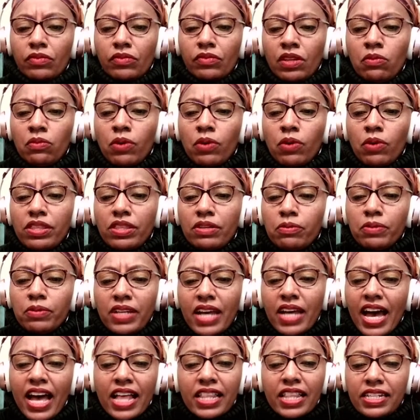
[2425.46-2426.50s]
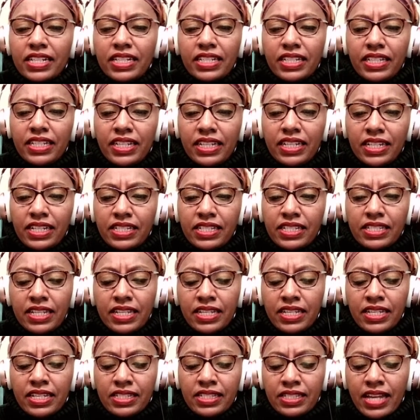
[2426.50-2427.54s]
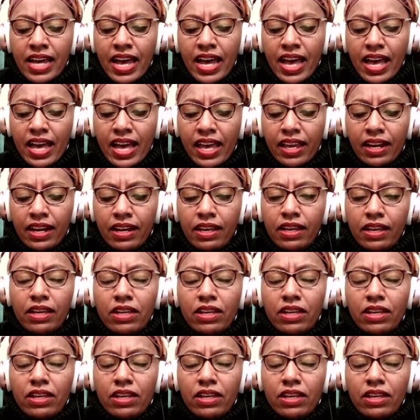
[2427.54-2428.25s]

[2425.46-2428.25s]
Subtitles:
the reality is that